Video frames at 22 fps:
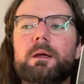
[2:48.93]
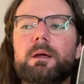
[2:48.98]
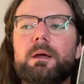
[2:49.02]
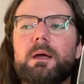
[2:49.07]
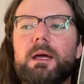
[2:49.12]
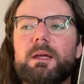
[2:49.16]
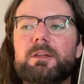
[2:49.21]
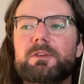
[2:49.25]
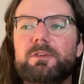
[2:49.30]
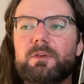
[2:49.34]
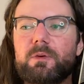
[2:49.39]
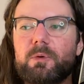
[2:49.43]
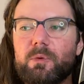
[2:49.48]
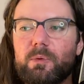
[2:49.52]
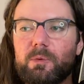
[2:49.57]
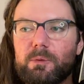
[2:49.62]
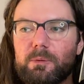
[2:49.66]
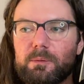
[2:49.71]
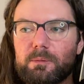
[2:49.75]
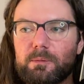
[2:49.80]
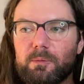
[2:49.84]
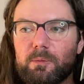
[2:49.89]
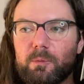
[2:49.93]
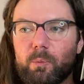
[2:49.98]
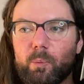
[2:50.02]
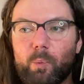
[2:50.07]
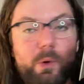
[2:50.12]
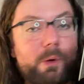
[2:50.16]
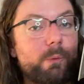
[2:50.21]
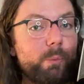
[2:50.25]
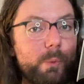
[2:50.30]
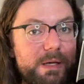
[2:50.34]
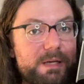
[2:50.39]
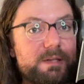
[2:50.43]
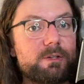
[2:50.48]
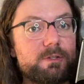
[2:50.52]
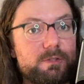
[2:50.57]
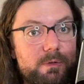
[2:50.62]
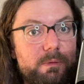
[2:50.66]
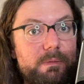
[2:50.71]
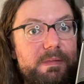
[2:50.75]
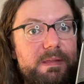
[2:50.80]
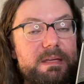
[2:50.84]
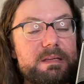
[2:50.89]
And so one way to
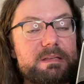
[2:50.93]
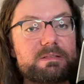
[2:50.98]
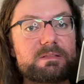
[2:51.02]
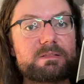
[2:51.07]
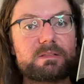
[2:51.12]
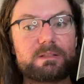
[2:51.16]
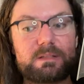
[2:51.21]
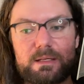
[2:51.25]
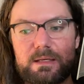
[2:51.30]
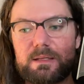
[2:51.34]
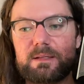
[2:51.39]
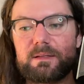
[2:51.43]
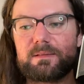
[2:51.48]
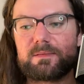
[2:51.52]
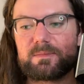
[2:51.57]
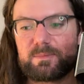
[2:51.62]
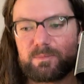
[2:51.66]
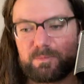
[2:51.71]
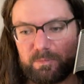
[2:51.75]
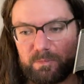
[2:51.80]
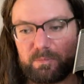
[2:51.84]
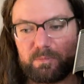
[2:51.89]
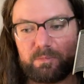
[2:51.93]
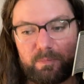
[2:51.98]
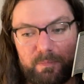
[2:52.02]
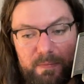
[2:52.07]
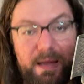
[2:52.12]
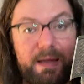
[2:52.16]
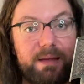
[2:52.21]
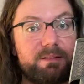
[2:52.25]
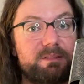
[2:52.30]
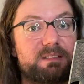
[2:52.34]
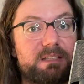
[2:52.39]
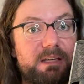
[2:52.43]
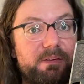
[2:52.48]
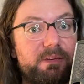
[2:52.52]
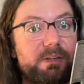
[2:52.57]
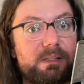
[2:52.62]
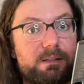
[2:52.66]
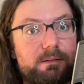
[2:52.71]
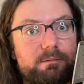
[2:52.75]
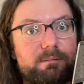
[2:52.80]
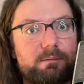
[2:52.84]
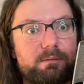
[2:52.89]
do this is, as
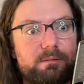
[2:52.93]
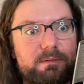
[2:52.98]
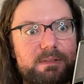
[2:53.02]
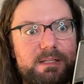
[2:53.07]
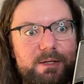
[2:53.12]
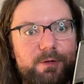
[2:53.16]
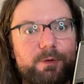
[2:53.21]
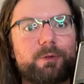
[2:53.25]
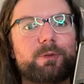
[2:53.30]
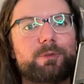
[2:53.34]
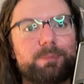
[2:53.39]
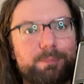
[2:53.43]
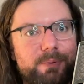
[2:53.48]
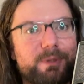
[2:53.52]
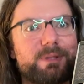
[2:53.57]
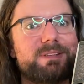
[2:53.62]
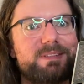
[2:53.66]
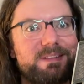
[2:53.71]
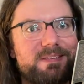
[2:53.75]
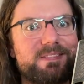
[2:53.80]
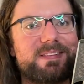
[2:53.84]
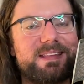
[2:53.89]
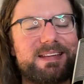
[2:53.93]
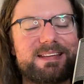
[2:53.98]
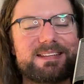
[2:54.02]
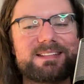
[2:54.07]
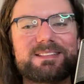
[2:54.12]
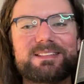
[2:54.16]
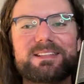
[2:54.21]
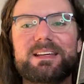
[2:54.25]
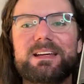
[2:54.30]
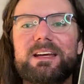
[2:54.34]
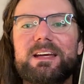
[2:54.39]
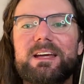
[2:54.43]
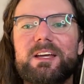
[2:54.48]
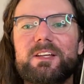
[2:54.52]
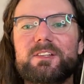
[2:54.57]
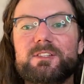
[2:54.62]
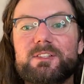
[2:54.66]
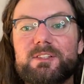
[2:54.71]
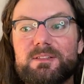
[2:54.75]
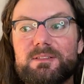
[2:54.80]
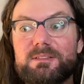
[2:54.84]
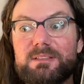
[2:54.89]
Sallie Nichols puts in this,
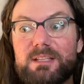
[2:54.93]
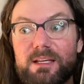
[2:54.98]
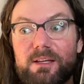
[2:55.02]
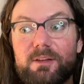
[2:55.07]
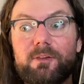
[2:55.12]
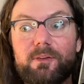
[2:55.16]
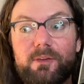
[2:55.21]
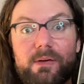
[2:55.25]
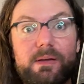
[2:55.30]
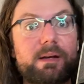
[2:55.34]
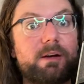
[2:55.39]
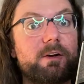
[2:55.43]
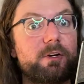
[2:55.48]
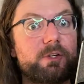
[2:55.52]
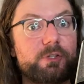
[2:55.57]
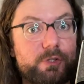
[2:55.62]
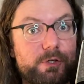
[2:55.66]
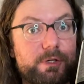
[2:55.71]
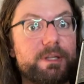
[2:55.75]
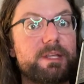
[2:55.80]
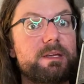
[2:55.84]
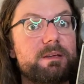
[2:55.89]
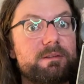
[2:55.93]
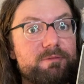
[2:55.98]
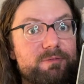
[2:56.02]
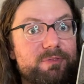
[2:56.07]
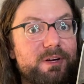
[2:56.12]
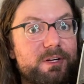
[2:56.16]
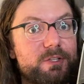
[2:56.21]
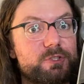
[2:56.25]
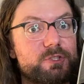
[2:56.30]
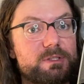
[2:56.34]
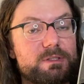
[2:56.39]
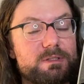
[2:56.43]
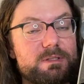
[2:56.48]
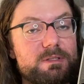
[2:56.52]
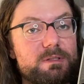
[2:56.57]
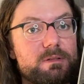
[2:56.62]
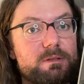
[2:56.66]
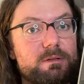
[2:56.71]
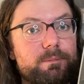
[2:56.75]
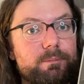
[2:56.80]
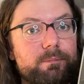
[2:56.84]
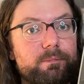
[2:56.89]
to take a look at our Jungian
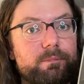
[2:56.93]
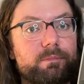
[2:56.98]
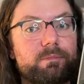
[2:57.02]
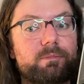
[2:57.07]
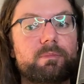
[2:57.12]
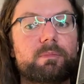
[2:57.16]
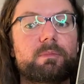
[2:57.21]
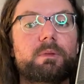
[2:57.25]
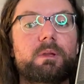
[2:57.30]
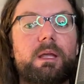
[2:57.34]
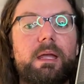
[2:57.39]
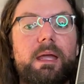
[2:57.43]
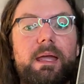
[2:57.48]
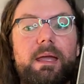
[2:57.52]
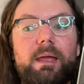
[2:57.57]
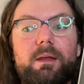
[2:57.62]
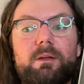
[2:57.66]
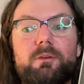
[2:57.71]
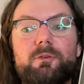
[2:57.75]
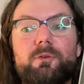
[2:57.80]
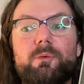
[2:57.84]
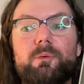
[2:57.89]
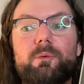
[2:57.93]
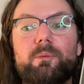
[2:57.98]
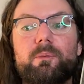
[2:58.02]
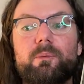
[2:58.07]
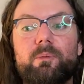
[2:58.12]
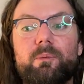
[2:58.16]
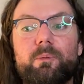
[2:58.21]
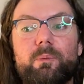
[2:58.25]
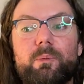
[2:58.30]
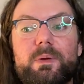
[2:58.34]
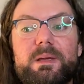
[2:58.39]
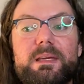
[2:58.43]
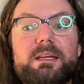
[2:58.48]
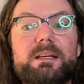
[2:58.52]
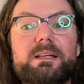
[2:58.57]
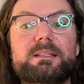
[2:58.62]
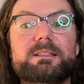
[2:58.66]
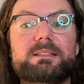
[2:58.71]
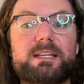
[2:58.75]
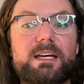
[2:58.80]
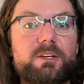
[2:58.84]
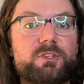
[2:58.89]
functions and
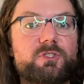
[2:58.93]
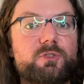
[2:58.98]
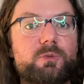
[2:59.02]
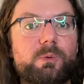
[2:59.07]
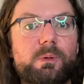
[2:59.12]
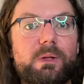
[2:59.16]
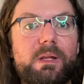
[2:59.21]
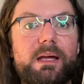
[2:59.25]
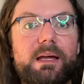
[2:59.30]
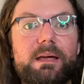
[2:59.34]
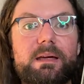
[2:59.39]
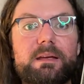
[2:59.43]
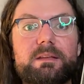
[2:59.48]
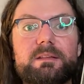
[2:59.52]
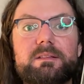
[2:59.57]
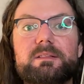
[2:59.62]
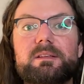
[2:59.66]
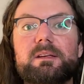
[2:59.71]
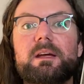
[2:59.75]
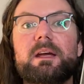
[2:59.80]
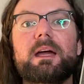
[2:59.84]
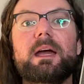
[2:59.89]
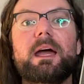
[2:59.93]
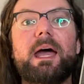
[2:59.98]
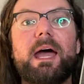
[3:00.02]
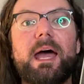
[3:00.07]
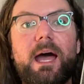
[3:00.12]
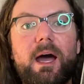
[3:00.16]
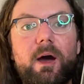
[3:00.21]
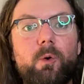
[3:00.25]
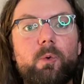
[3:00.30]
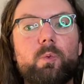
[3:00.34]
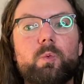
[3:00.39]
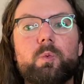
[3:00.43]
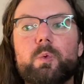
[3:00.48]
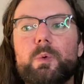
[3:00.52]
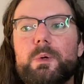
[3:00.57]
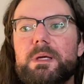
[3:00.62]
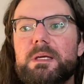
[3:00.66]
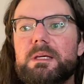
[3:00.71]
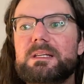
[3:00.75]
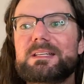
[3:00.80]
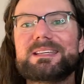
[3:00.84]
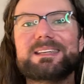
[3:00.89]
recontextualize how
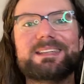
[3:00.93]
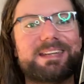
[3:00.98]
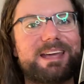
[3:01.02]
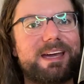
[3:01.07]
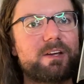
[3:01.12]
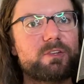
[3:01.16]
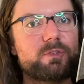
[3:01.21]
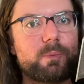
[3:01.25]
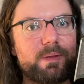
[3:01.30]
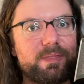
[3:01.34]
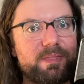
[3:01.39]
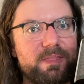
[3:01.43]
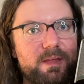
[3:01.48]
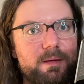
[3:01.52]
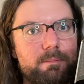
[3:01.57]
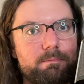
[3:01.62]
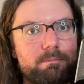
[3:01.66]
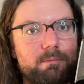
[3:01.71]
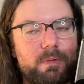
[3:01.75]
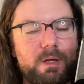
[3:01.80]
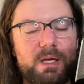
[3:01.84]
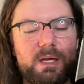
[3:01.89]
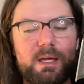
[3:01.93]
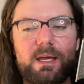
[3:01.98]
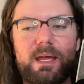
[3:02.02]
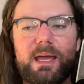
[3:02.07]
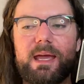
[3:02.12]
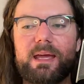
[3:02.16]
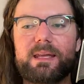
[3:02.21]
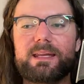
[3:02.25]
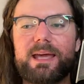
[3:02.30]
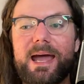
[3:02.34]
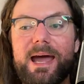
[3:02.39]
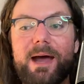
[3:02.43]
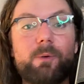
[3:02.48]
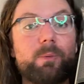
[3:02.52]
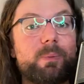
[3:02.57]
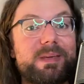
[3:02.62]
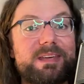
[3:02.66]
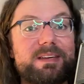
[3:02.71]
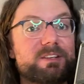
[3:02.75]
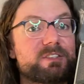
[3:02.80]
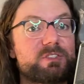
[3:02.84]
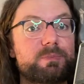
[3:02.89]
we connect them and how
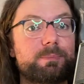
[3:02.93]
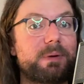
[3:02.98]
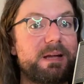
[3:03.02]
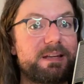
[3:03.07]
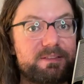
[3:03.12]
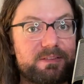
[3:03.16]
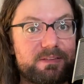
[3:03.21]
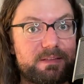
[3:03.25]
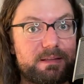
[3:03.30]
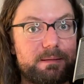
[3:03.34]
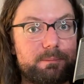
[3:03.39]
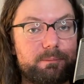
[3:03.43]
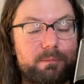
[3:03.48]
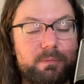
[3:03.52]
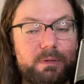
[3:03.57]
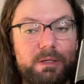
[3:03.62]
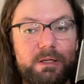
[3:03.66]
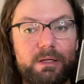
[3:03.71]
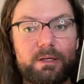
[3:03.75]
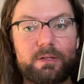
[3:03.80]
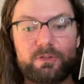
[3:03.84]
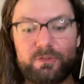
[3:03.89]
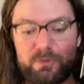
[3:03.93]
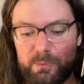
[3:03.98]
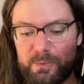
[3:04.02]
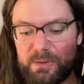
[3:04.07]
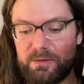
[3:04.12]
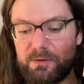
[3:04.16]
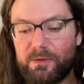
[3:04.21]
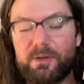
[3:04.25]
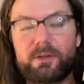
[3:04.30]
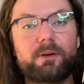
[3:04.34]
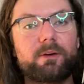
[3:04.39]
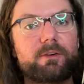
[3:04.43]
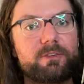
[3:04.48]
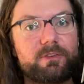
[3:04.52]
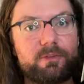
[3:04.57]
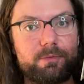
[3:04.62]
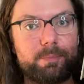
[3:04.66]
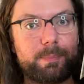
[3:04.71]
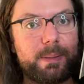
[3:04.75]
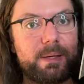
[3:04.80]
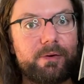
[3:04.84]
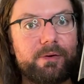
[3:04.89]
we express them. So we look at our
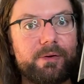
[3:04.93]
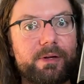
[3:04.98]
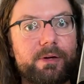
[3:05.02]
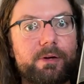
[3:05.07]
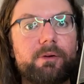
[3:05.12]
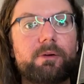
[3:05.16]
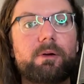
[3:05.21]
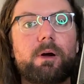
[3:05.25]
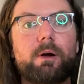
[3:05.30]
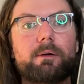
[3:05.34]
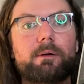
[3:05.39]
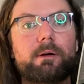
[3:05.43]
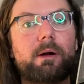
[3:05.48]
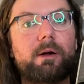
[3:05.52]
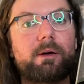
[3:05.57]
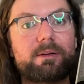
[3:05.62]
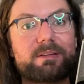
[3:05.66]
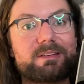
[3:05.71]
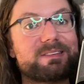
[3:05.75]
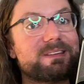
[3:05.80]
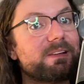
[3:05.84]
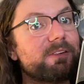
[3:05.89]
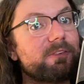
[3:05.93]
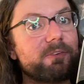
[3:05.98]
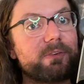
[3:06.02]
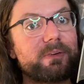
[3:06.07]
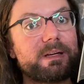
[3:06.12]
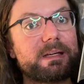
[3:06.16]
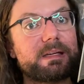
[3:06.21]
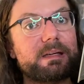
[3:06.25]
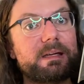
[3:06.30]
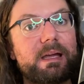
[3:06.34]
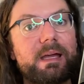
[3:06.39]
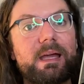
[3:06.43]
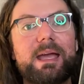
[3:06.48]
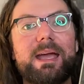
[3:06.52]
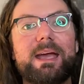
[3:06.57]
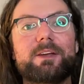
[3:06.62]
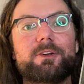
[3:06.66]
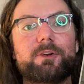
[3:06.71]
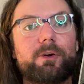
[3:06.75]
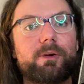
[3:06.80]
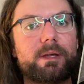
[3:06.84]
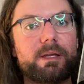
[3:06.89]
superior, our auxiliary,
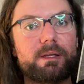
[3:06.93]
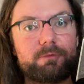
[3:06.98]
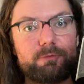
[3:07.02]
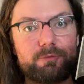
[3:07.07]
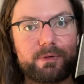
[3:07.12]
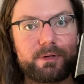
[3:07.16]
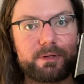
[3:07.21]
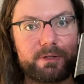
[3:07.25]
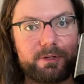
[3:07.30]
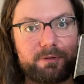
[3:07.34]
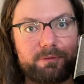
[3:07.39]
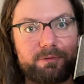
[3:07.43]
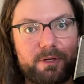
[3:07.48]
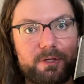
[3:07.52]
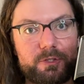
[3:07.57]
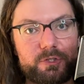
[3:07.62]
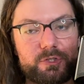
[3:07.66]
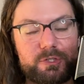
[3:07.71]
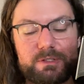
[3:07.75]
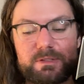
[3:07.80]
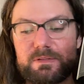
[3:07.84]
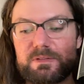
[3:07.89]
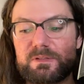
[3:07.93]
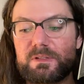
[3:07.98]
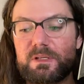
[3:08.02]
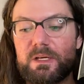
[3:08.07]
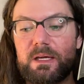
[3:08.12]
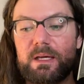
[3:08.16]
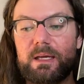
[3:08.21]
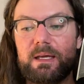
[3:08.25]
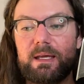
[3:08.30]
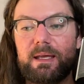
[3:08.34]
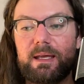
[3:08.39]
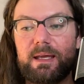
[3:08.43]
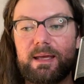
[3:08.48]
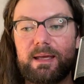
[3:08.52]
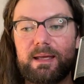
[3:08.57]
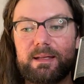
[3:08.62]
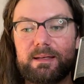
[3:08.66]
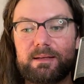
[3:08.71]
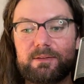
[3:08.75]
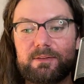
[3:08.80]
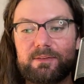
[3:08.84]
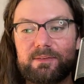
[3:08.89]
and our inferior functions
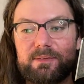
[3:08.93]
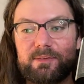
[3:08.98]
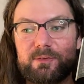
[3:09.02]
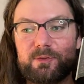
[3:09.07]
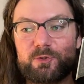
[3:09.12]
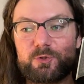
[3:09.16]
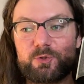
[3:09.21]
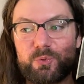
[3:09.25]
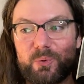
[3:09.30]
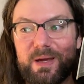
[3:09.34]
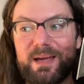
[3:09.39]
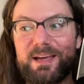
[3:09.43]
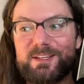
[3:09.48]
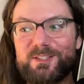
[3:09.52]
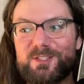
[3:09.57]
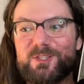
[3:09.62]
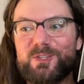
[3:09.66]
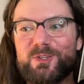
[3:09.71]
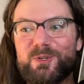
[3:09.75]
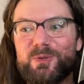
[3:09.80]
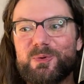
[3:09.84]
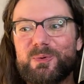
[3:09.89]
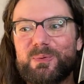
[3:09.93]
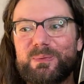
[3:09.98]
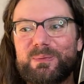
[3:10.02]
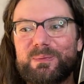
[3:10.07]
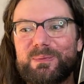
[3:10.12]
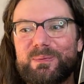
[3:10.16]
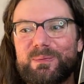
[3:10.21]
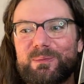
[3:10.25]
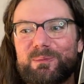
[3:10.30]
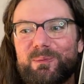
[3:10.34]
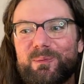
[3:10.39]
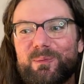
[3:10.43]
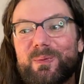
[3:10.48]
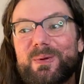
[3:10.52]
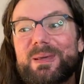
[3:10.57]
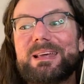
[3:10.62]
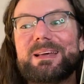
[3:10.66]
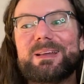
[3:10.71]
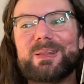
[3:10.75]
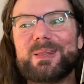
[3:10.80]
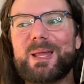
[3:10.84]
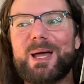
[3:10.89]
and try to
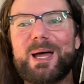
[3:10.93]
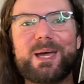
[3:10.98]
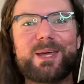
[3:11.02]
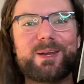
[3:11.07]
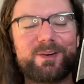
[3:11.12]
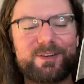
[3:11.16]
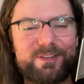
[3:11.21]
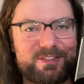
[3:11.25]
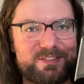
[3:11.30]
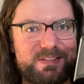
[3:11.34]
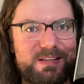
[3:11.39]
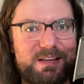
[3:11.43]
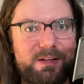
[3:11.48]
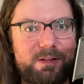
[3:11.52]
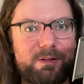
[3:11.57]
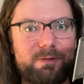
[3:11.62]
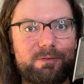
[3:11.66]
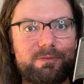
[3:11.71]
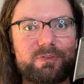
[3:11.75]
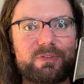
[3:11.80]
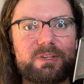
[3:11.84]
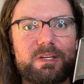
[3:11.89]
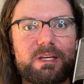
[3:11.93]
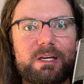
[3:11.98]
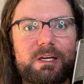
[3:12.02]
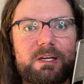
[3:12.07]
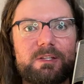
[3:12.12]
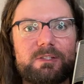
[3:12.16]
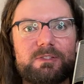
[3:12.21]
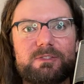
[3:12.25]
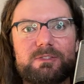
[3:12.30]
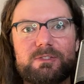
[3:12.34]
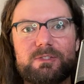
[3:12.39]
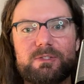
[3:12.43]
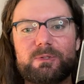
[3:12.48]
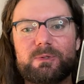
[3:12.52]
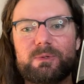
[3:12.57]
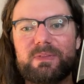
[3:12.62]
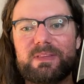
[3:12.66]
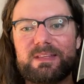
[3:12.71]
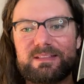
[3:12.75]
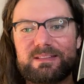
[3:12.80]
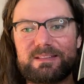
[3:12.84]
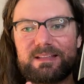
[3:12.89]
realign ourselves to
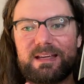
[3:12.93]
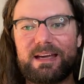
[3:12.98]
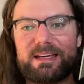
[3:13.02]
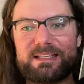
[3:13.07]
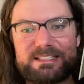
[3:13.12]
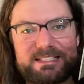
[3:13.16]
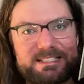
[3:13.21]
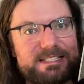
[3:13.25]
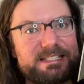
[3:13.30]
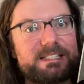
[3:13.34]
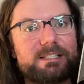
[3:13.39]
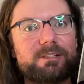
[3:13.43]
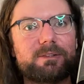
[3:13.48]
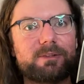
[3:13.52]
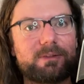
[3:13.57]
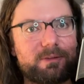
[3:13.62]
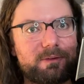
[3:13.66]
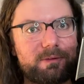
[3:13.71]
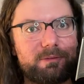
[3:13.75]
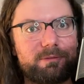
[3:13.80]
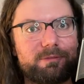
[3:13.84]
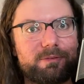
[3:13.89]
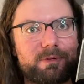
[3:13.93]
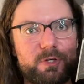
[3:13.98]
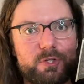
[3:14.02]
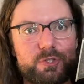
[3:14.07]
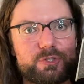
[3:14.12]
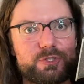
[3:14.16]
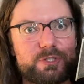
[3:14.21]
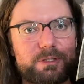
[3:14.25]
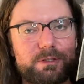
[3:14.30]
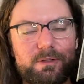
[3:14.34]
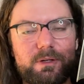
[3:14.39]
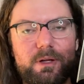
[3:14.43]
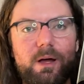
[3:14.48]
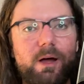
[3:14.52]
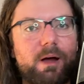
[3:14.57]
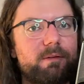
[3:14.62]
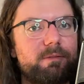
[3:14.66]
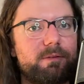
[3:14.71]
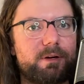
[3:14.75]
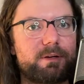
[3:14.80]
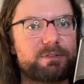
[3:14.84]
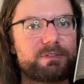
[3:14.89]
this ideal version
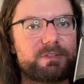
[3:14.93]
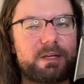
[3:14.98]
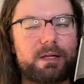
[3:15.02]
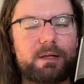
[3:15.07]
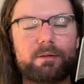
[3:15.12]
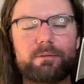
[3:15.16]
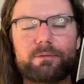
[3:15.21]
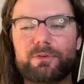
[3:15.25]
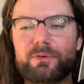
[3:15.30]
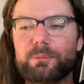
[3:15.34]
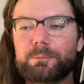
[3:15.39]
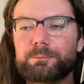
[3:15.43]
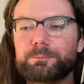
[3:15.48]
of ourselves,